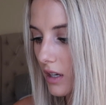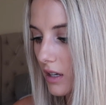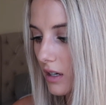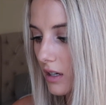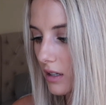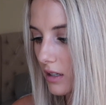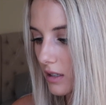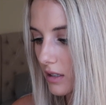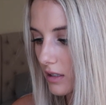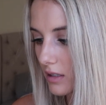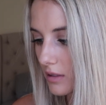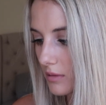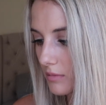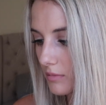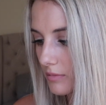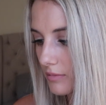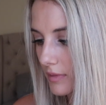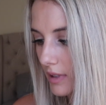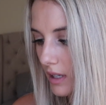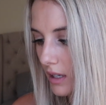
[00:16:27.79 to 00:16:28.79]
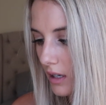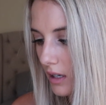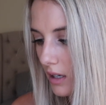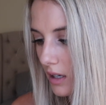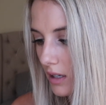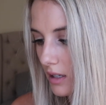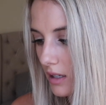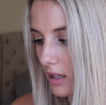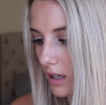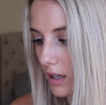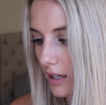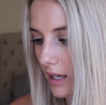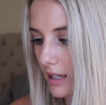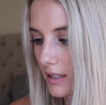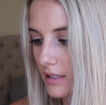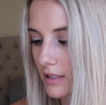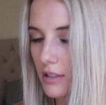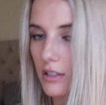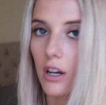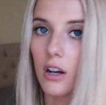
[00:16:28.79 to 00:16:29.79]
I
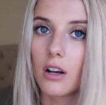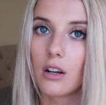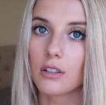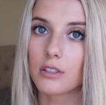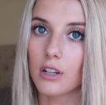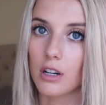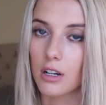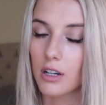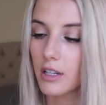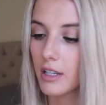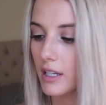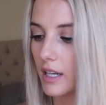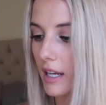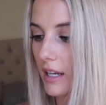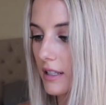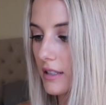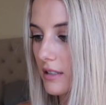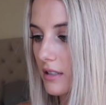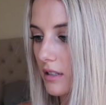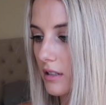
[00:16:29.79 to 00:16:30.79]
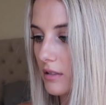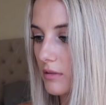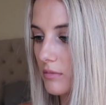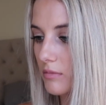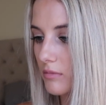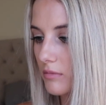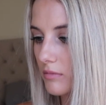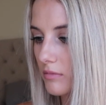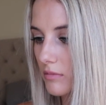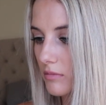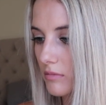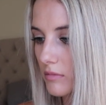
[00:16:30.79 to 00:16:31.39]
guess tall, dark, and handsome.